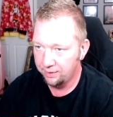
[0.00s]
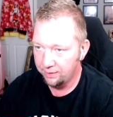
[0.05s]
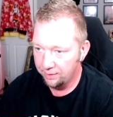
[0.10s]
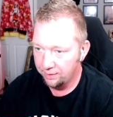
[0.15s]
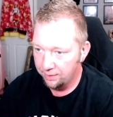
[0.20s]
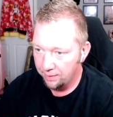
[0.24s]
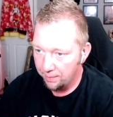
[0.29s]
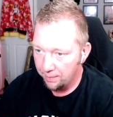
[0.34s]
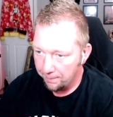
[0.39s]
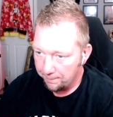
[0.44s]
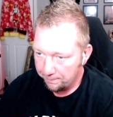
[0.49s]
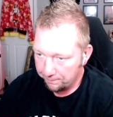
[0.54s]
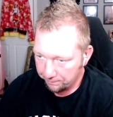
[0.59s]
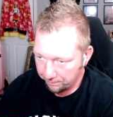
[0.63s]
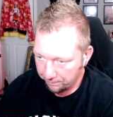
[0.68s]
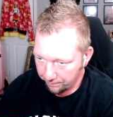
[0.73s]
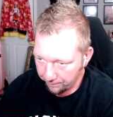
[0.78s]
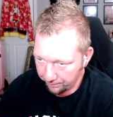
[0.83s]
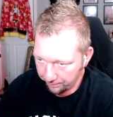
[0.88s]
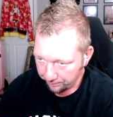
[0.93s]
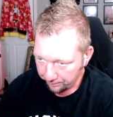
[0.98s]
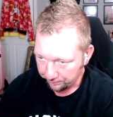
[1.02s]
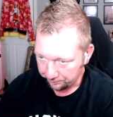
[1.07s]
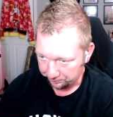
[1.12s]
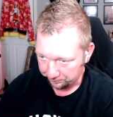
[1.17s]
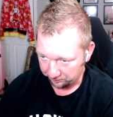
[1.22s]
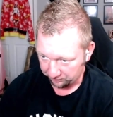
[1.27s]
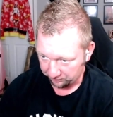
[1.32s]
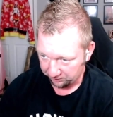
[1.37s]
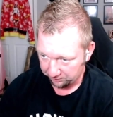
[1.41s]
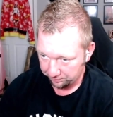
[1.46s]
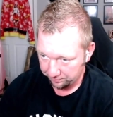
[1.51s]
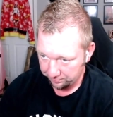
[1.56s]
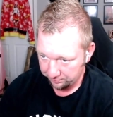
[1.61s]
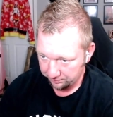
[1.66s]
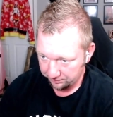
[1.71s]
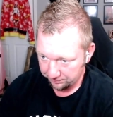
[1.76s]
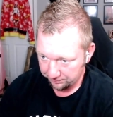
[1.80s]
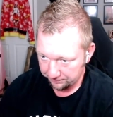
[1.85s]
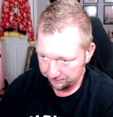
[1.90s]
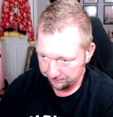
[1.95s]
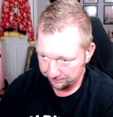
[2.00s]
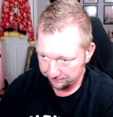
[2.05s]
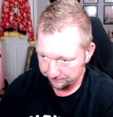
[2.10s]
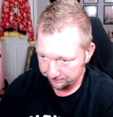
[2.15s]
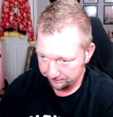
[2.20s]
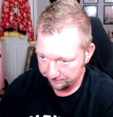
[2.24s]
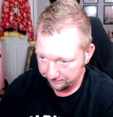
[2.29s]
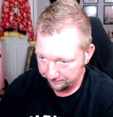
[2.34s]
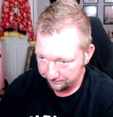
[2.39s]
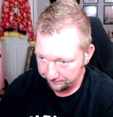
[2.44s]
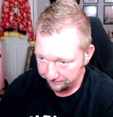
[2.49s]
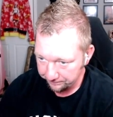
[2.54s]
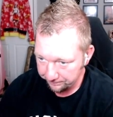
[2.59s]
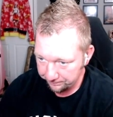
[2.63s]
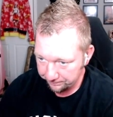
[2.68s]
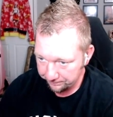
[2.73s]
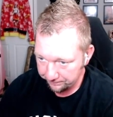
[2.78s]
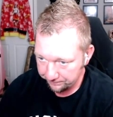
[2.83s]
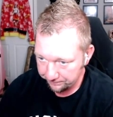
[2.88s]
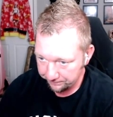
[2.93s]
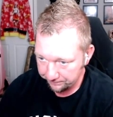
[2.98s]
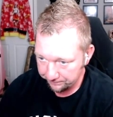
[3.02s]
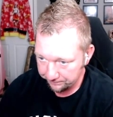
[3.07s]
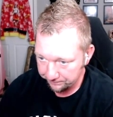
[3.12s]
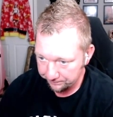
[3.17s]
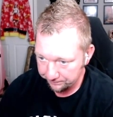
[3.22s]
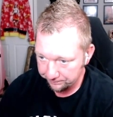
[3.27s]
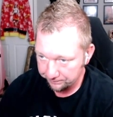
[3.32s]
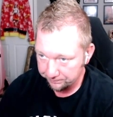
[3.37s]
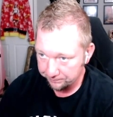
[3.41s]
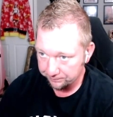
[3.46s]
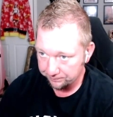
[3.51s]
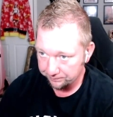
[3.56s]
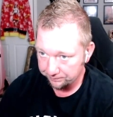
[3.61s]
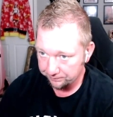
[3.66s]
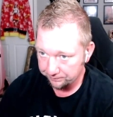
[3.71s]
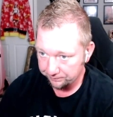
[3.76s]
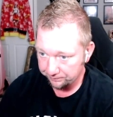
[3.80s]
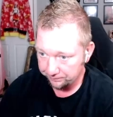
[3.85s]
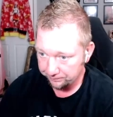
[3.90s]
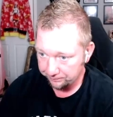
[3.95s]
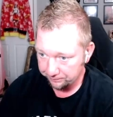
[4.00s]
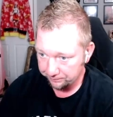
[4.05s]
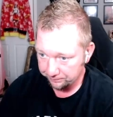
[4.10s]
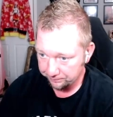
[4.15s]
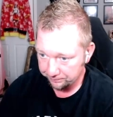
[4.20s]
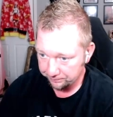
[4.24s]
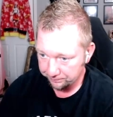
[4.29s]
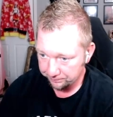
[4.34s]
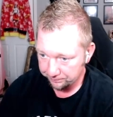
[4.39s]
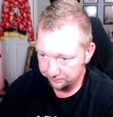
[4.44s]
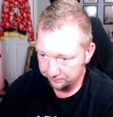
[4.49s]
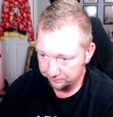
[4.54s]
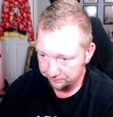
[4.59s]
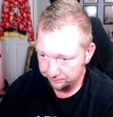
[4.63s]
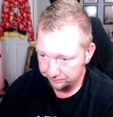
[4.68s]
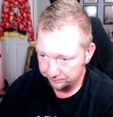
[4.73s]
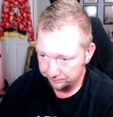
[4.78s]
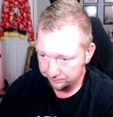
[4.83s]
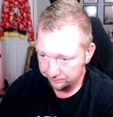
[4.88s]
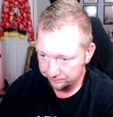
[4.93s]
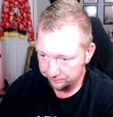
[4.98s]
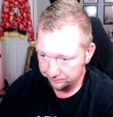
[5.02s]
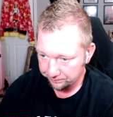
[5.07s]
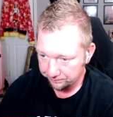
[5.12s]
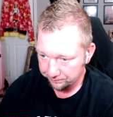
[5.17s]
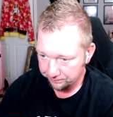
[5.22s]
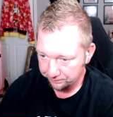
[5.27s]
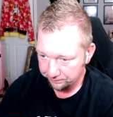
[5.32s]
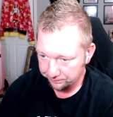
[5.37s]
Nothing is said.